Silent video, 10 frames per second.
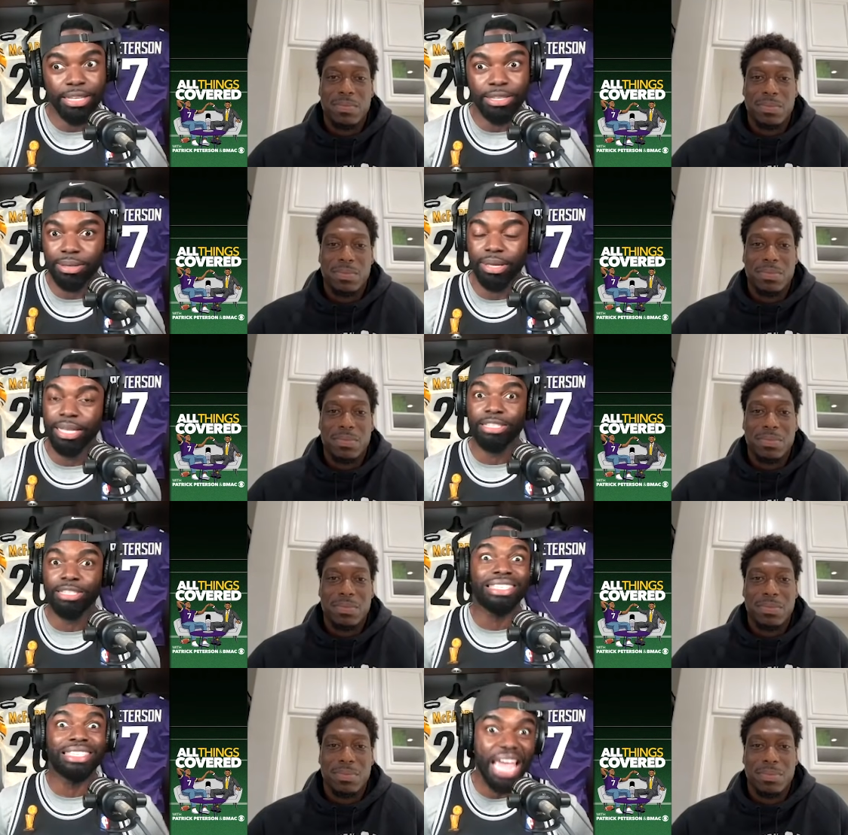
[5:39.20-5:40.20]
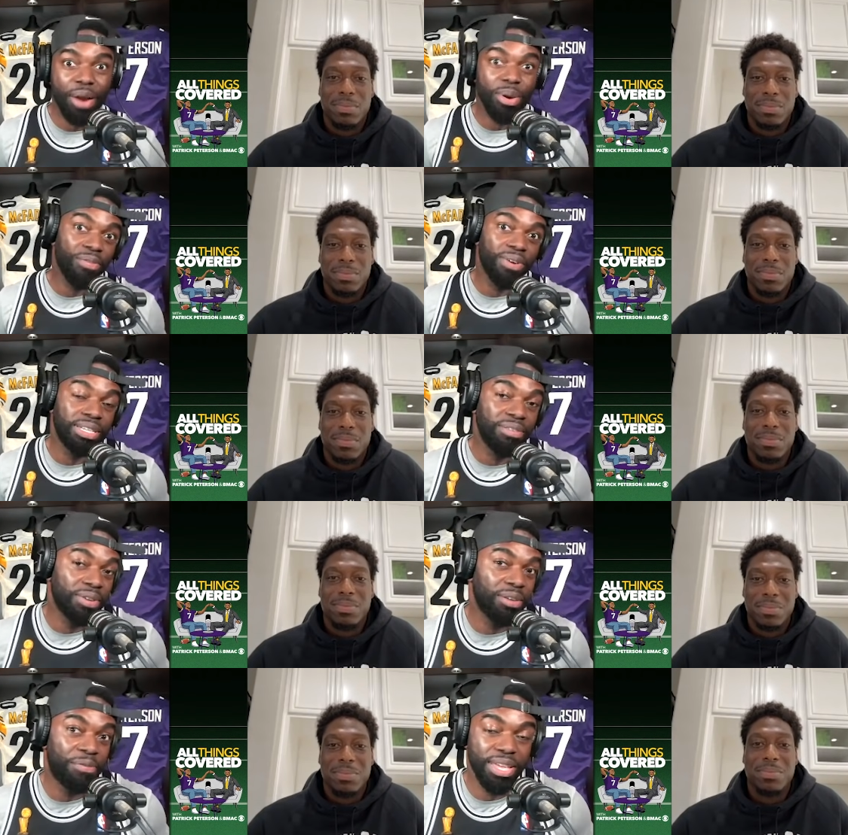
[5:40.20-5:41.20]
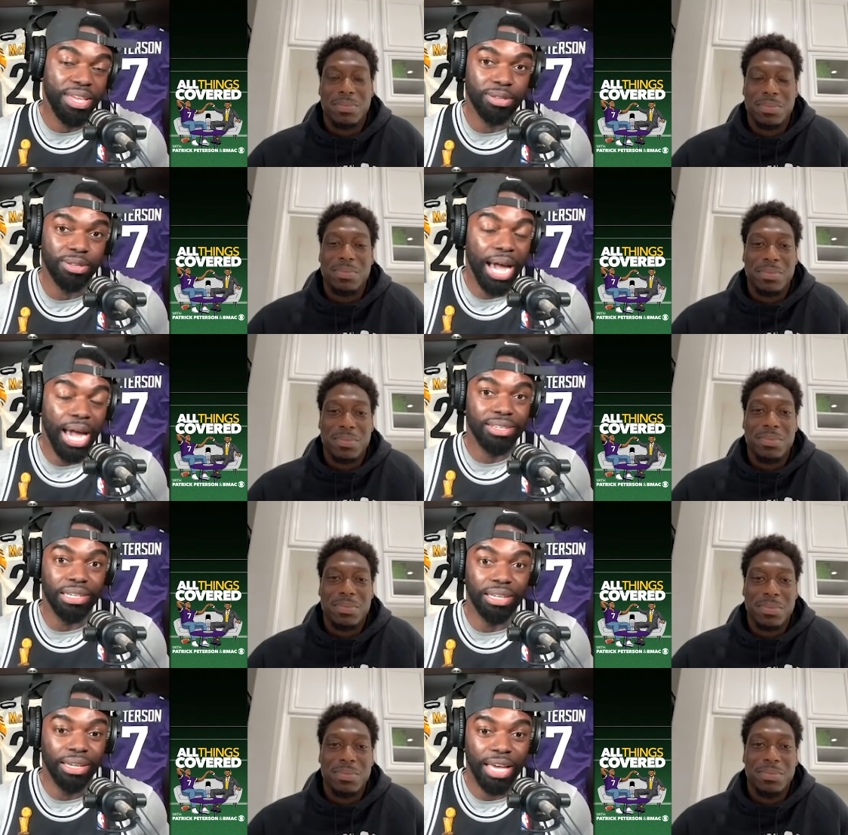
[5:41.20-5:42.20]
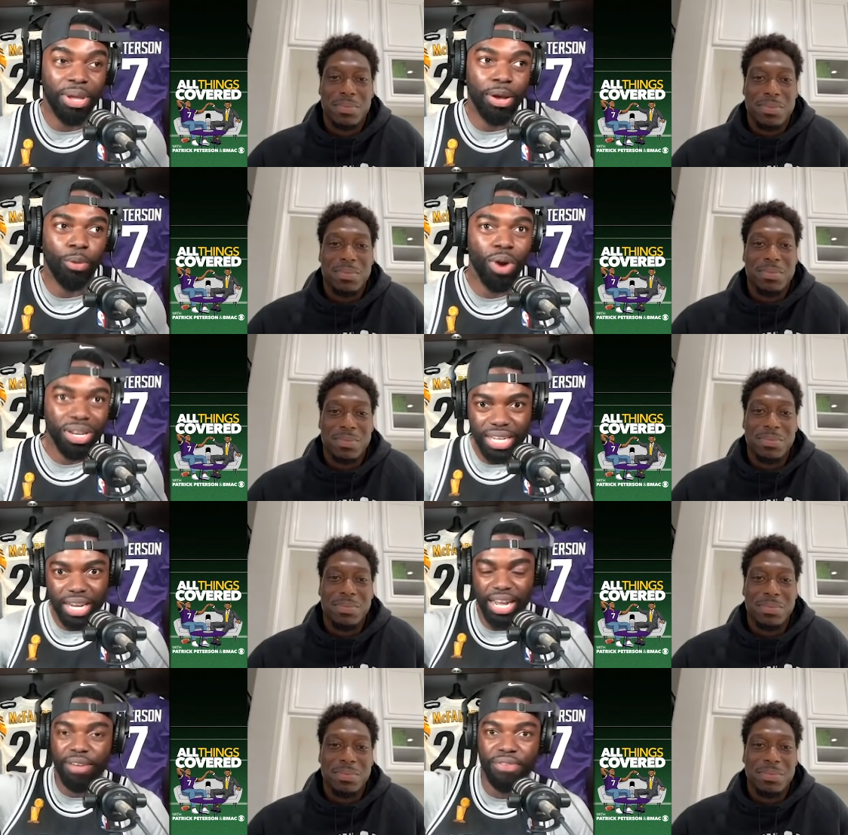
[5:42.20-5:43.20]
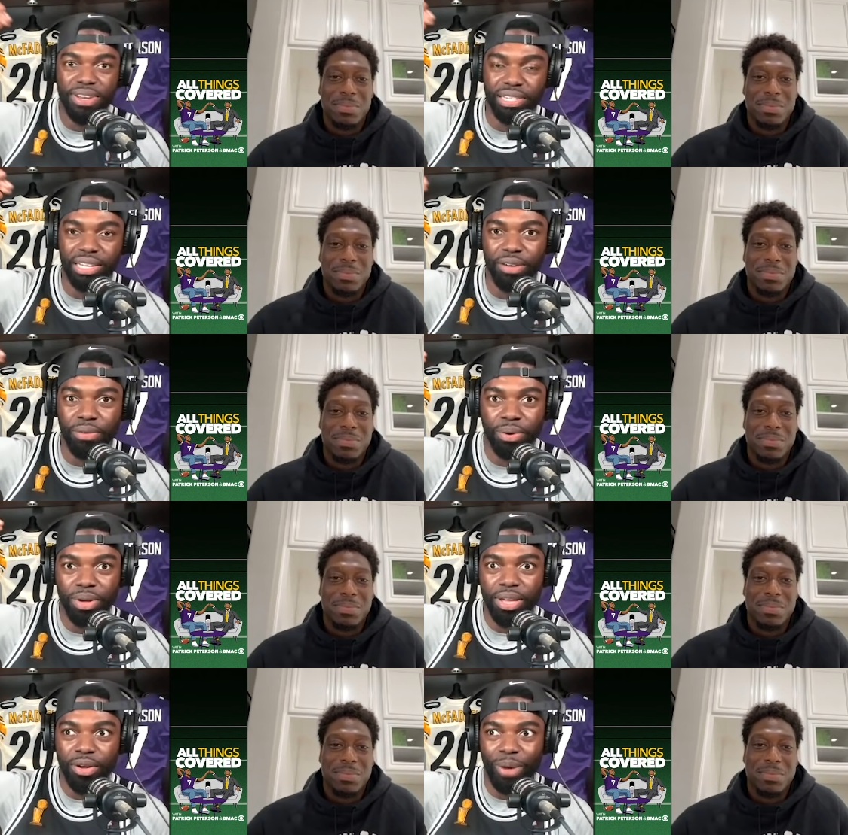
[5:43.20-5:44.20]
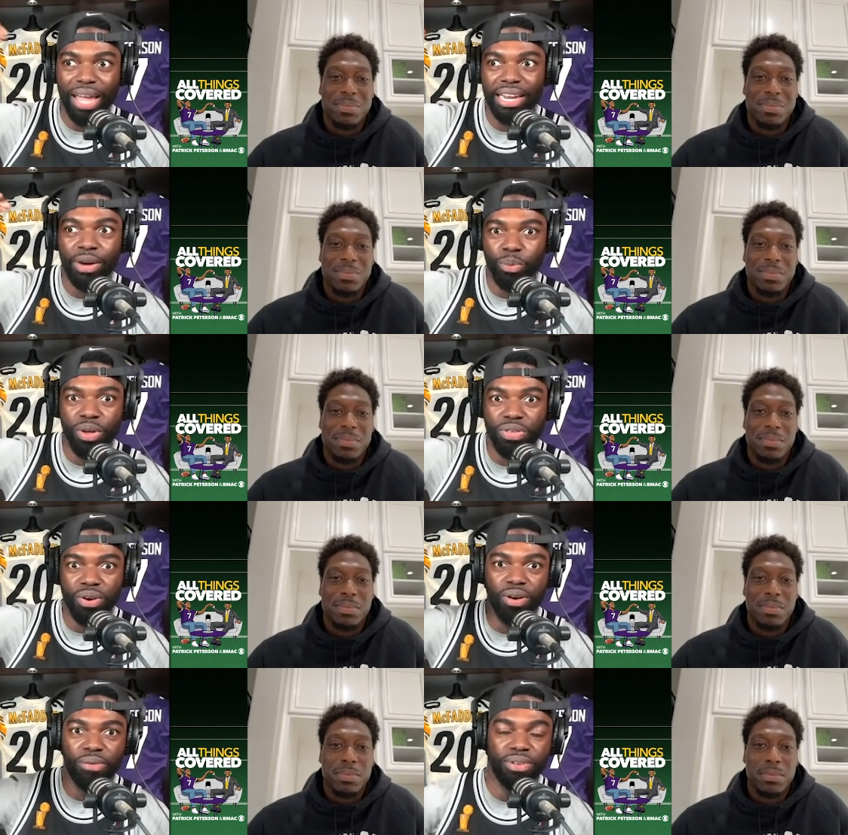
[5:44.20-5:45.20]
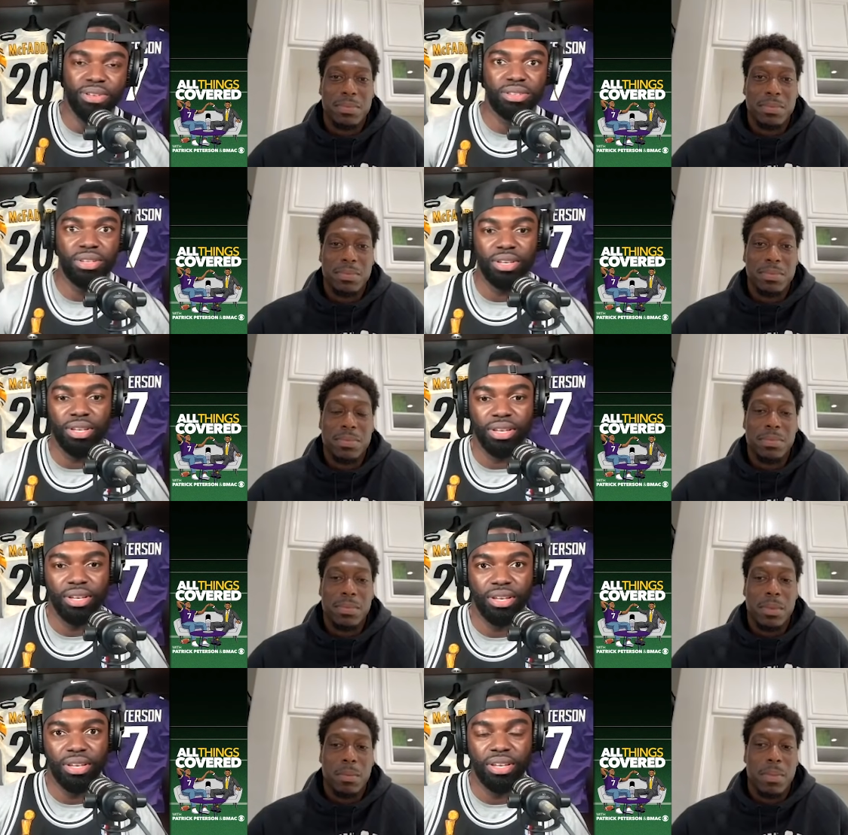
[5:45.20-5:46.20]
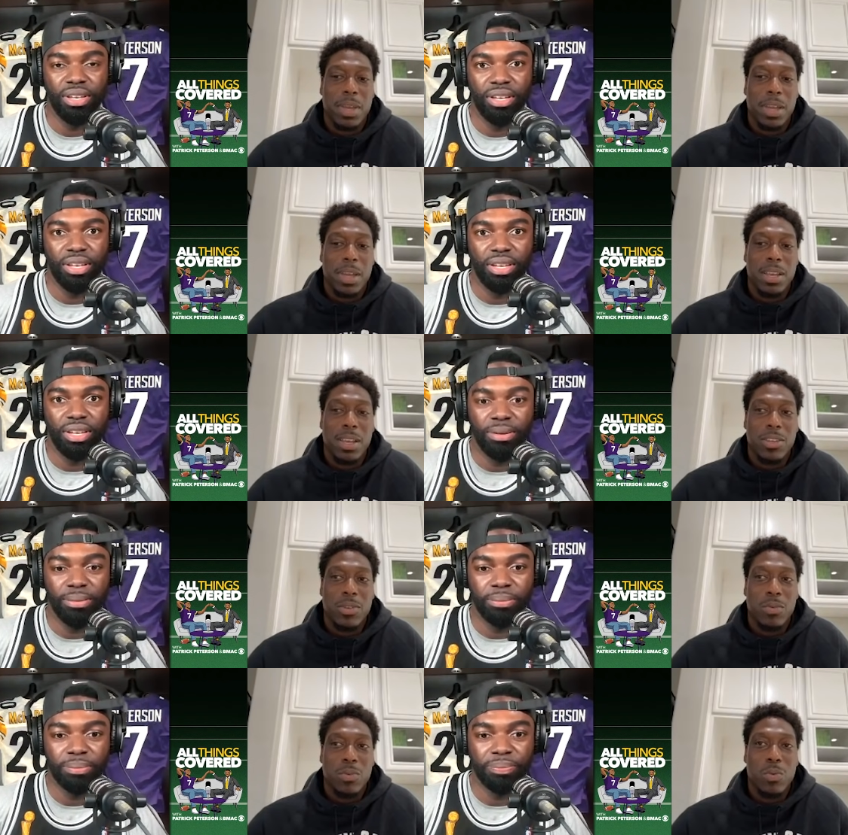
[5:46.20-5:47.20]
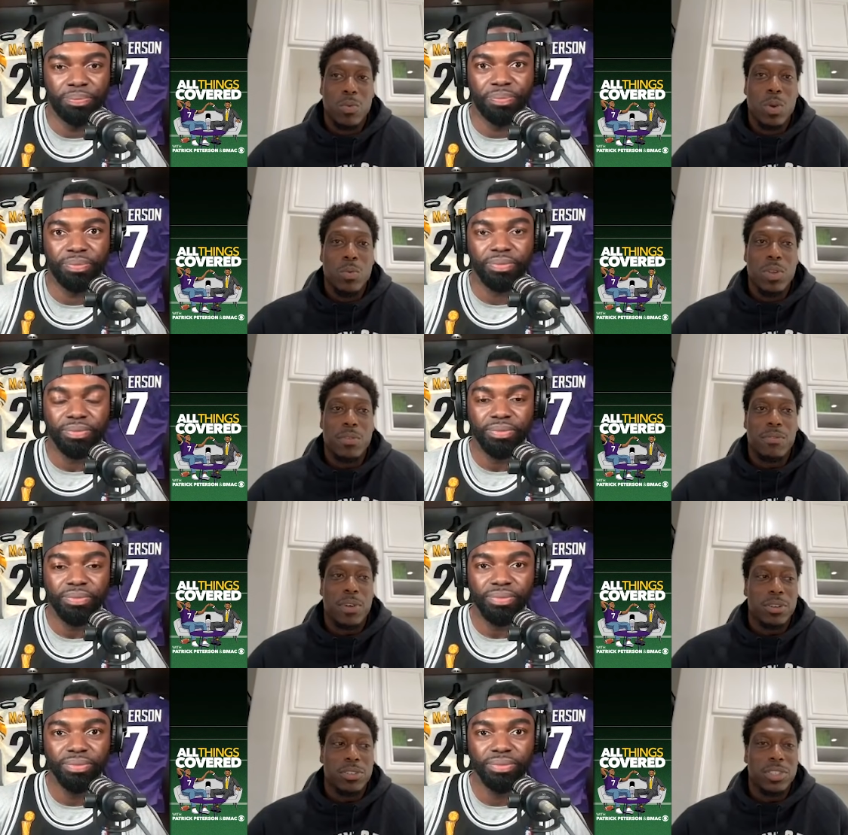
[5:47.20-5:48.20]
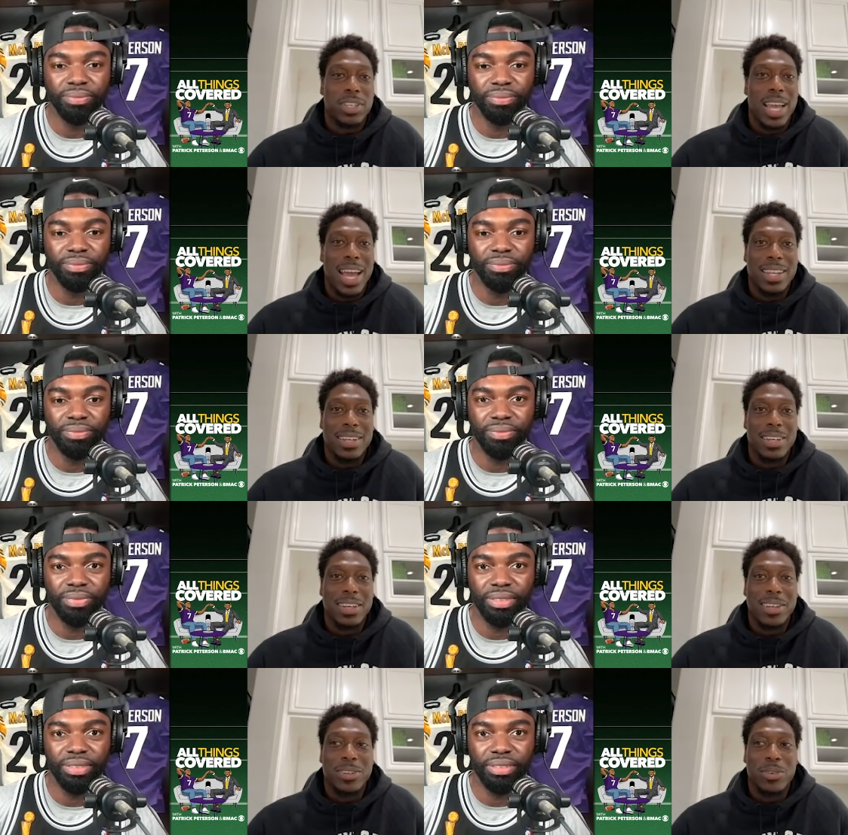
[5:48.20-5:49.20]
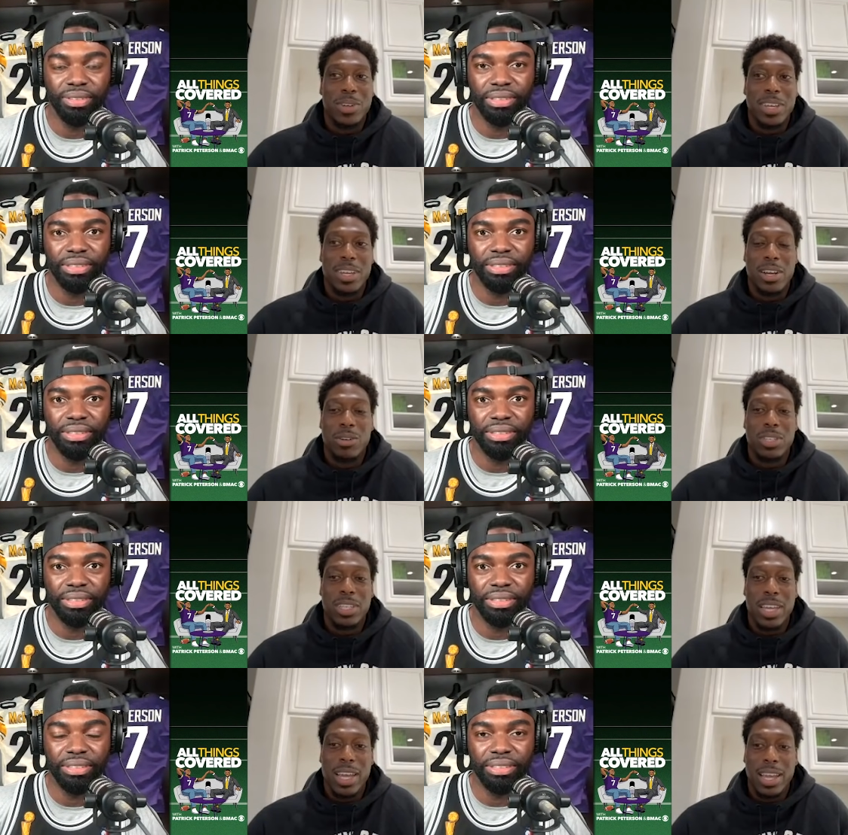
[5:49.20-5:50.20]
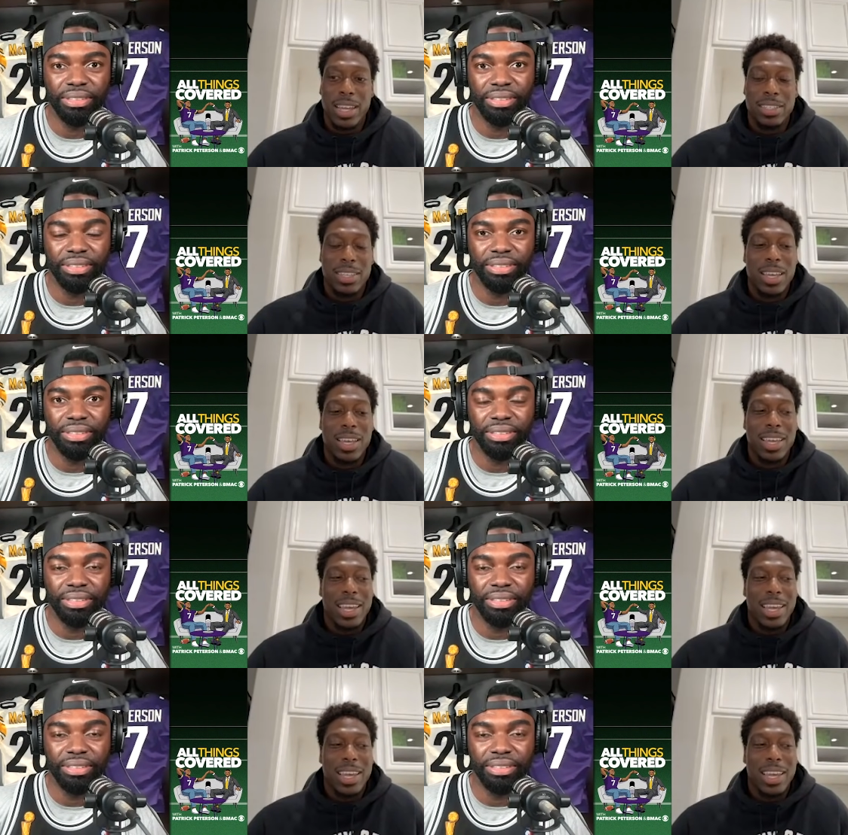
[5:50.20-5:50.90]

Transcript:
Speaker 1: is is scary for def- defense. Honestly, I mean, where's the confidence level right now with your
Speaker 2: offense? Man, when we first got in the huddle in OTAs,